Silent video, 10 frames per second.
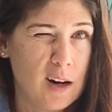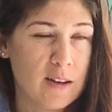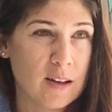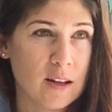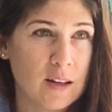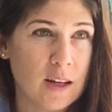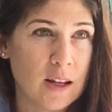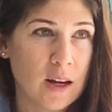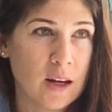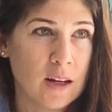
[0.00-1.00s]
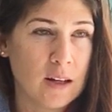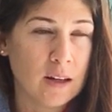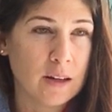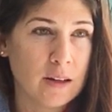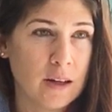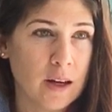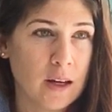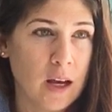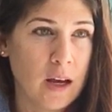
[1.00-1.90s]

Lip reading: is that the day that I think I